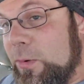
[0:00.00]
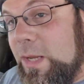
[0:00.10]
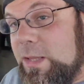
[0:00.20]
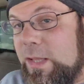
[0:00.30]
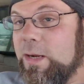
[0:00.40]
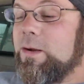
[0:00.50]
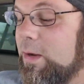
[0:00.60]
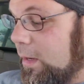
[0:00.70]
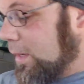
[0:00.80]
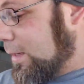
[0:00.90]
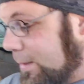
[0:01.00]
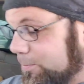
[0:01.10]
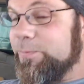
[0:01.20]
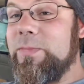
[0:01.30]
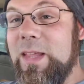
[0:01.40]
go in there,
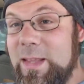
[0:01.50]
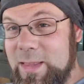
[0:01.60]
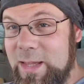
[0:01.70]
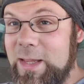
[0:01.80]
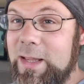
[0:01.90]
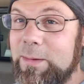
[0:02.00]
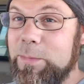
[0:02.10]
um, the